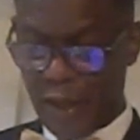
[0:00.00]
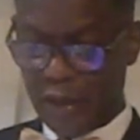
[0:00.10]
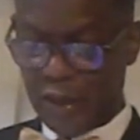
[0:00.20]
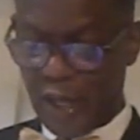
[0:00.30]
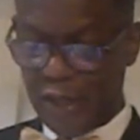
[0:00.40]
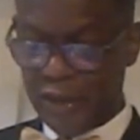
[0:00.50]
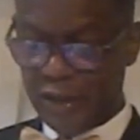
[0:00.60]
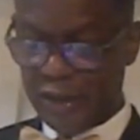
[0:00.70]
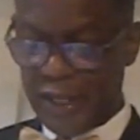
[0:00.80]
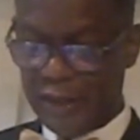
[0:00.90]
To
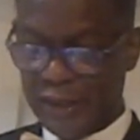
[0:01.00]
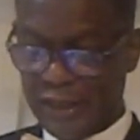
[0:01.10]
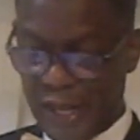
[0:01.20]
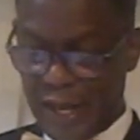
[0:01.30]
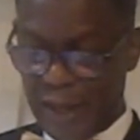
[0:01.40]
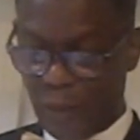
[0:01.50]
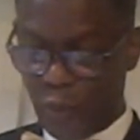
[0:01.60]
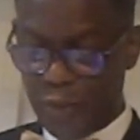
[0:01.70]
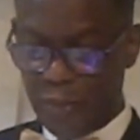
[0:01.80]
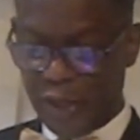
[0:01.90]
understand the time,
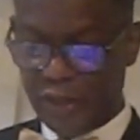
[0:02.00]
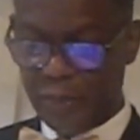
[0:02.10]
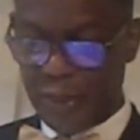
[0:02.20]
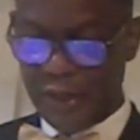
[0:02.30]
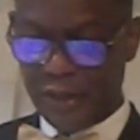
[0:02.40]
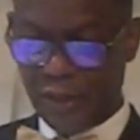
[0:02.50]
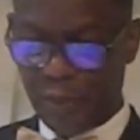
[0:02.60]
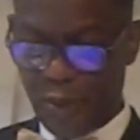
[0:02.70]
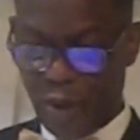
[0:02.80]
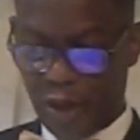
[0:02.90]
we must piece it
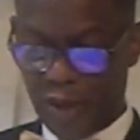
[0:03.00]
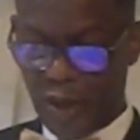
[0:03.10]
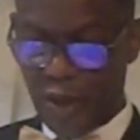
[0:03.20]
apart,